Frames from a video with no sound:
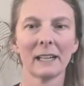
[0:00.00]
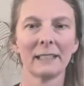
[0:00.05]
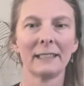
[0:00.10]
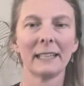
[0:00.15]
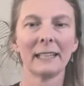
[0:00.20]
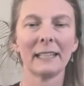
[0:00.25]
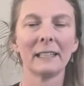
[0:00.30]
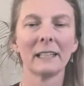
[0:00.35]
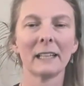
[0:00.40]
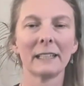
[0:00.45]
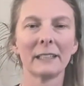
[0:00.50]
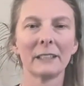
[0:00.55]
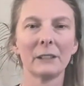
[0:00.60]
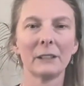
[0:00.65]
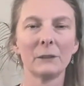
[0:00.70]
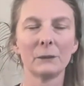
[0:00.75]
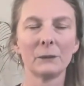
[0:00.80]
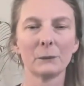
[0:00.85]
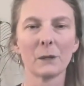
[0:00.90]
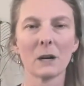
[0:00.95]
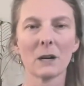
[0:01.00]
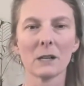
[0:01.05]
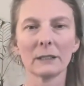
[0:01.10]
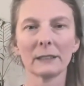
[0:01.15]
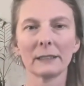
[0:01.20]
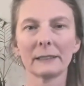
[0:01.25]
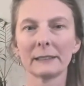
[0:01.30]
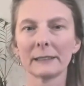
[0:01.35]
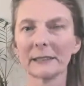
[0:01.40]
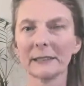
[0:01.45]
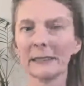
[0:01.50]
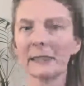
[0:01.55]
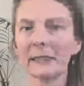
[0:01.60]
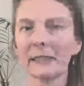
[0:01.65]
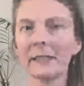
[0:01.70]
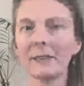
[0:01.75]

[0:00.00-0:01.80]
I'd then like you to ask